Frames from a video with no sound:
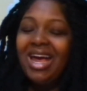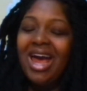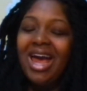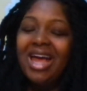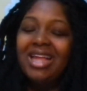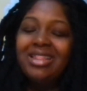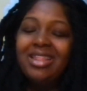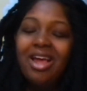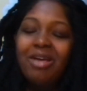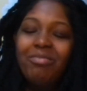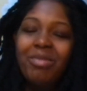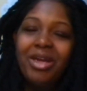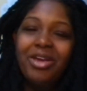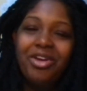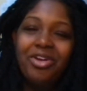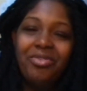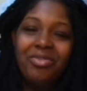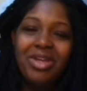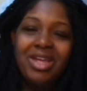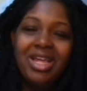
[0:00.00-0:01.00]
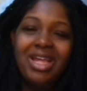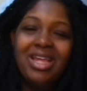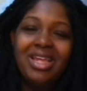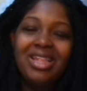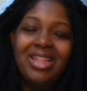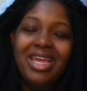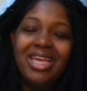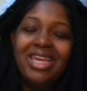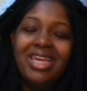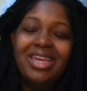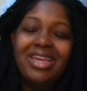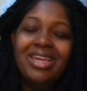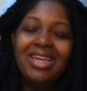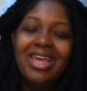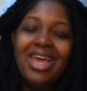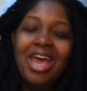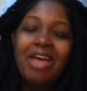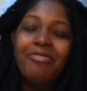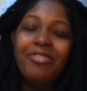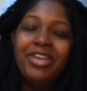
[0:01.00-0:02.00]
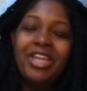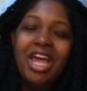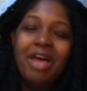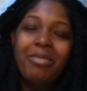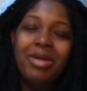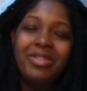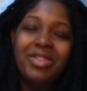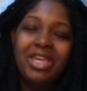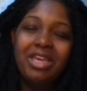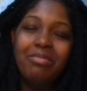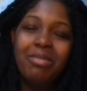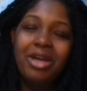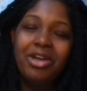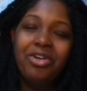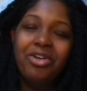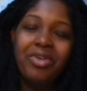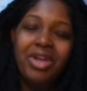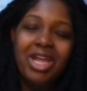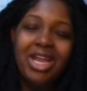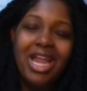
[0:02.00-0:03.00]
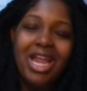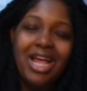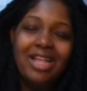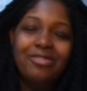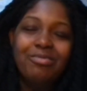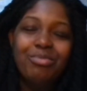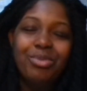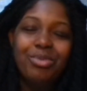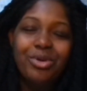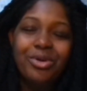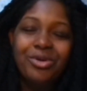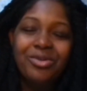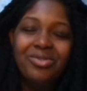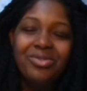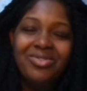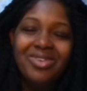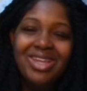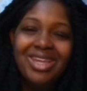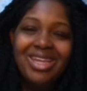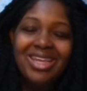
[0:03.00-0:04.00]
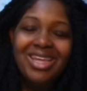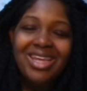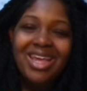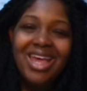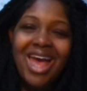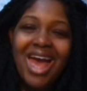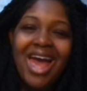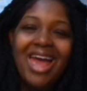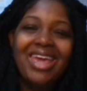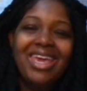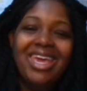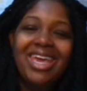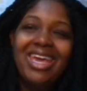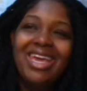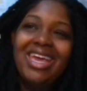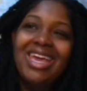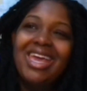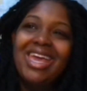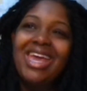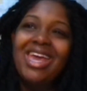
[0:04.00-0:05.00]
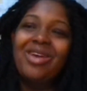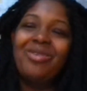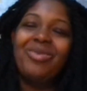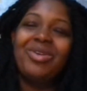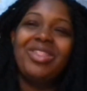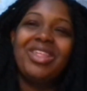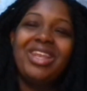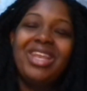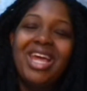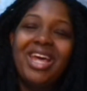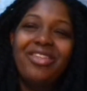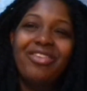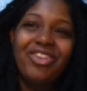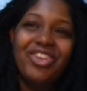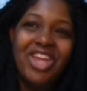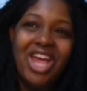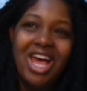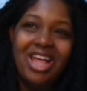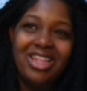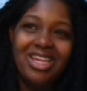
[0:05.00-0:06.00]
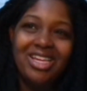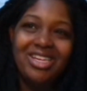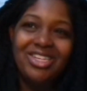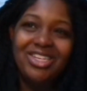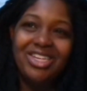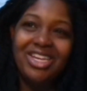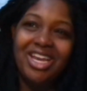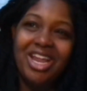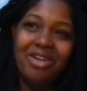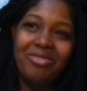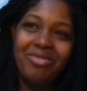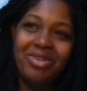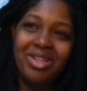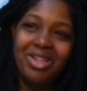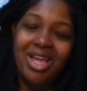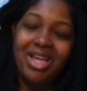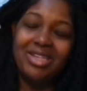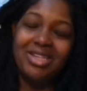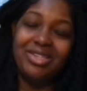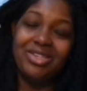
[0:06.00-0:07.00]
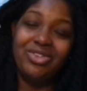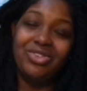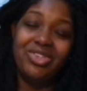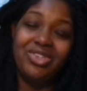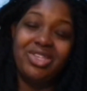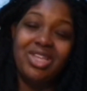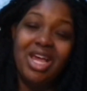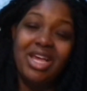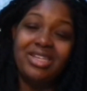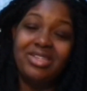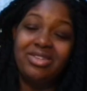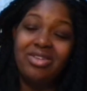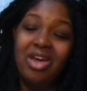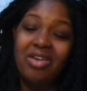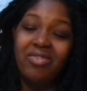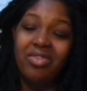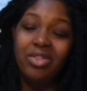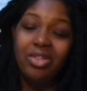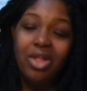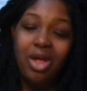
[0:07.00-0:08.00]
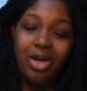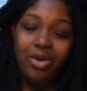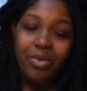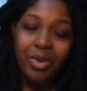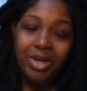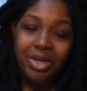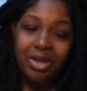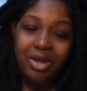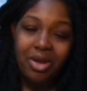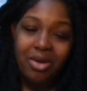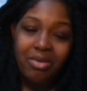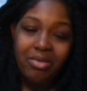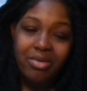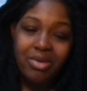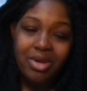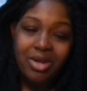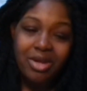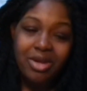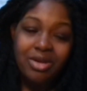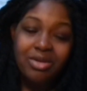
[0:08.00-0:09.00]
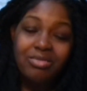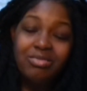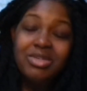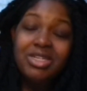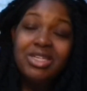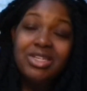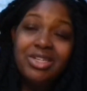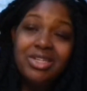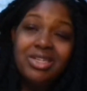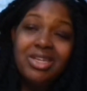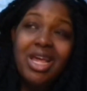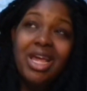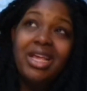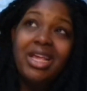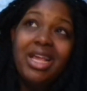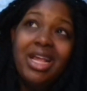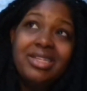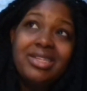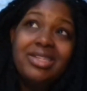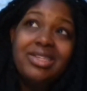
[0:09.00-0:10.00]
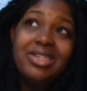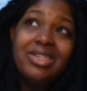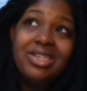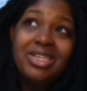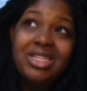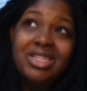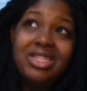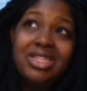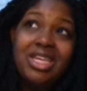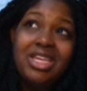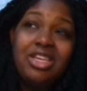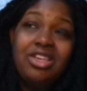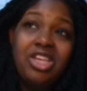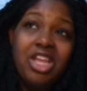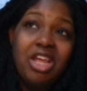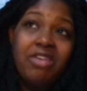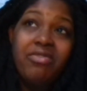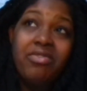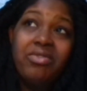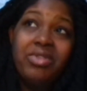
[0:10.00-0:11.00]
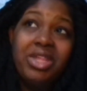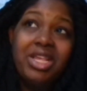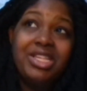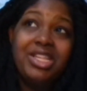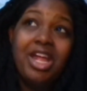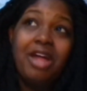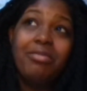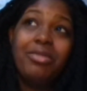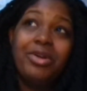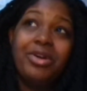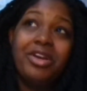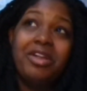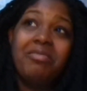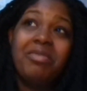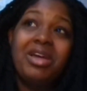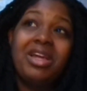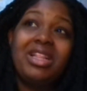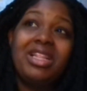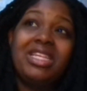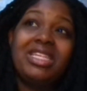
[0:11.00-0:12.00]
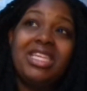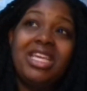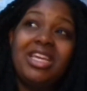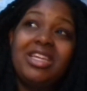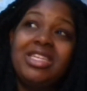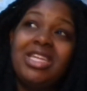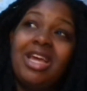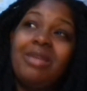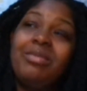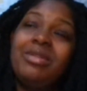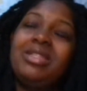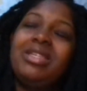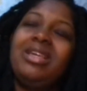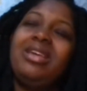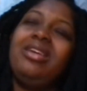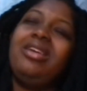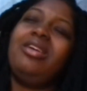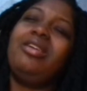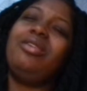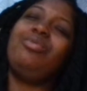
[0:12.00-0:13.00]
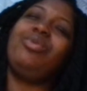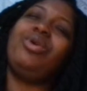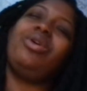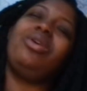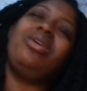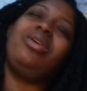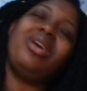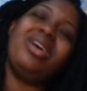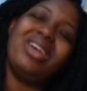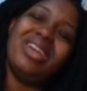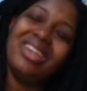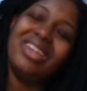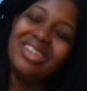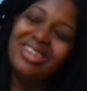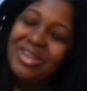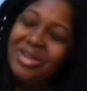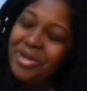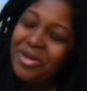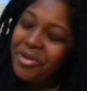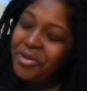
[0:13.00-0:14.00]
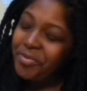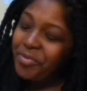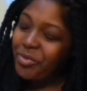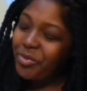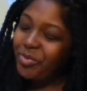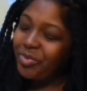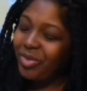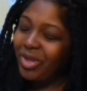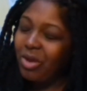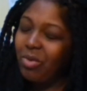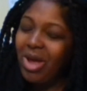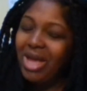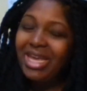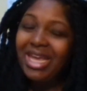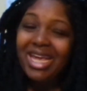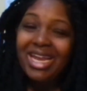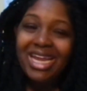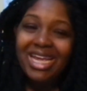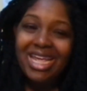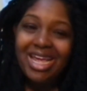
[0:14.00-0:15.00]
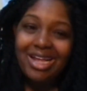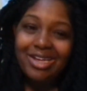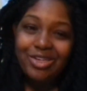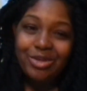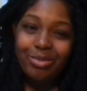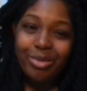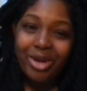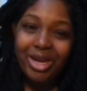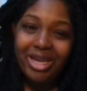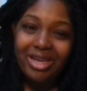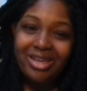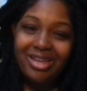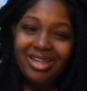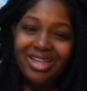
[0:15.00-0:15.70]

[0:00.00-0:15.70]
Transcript: I thought my Korean, like every time I think my Korean has improved, I get hit with another challenge, and I realize I still have a long way to go, which I guess is a good thing. You never really stop learning, but at the same time, it's like, come on, why can't I catch a break?